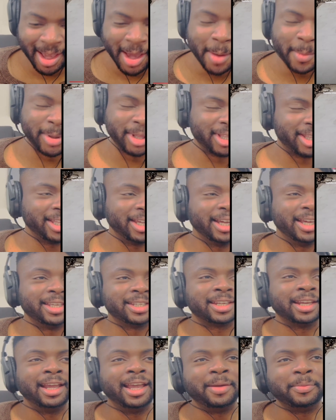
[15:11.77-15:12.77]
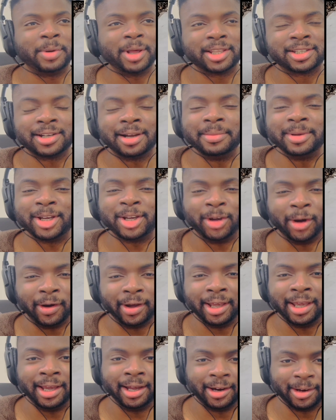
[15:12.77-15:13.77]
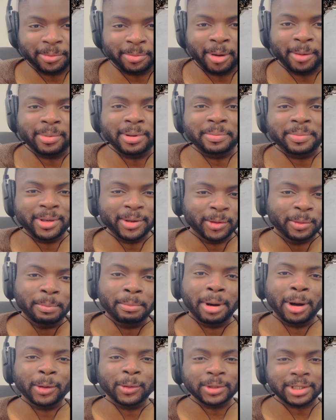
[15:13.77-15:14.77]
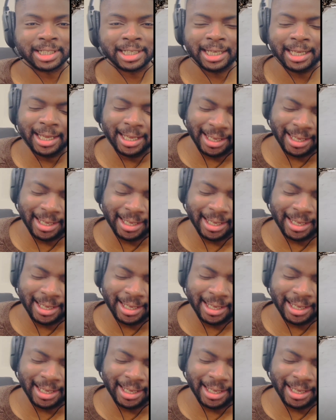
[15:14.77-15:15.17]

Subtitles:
But the thing is, by the time it got here, it'd probably be all moldy.